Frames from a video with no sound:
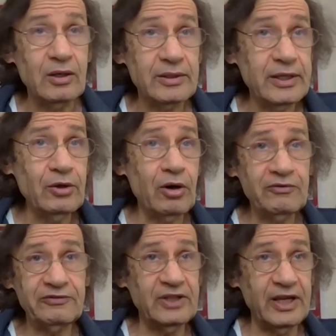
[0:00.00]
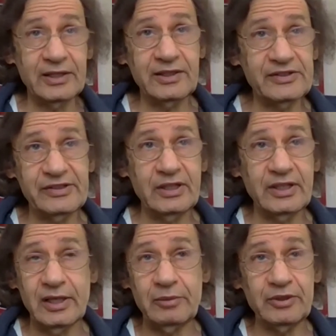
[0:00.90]
They all fled the city.
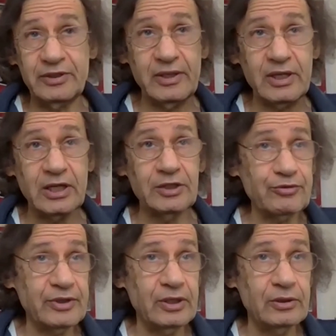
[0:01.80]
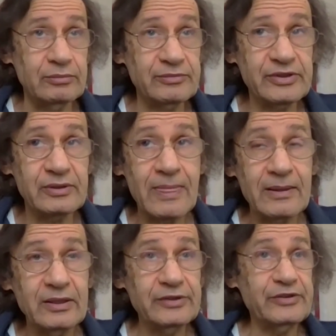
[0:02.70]
They went to their country homes.
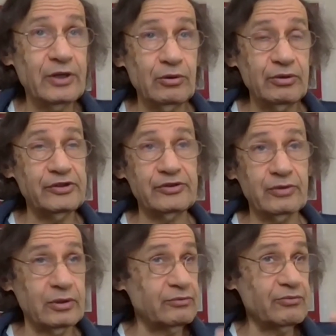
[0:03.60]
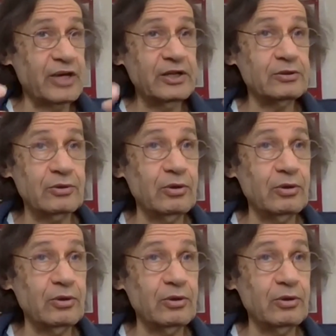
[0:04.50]
So his regular